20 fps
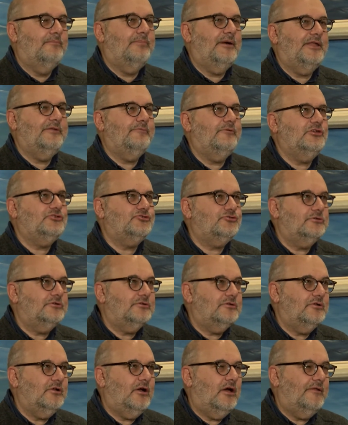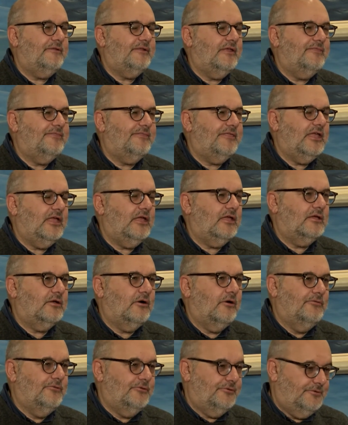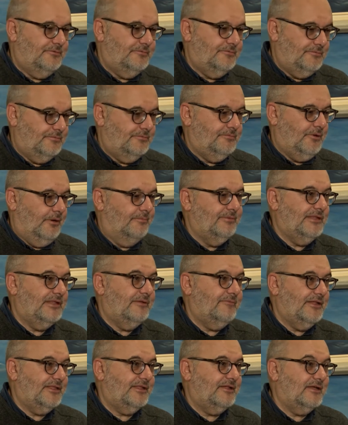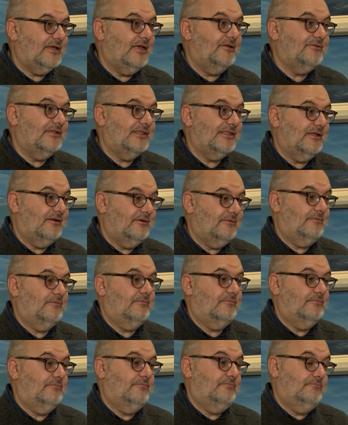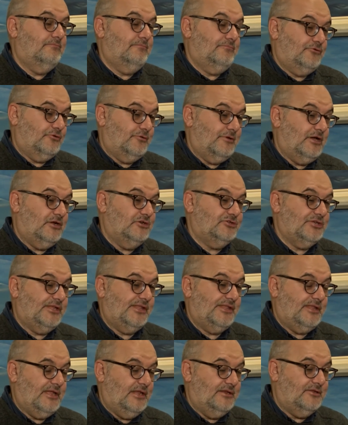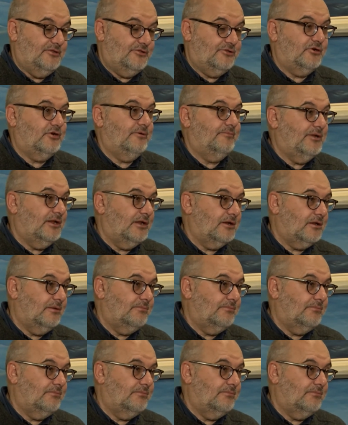But we should not, I think, although obviously Western countries are to a large extent determining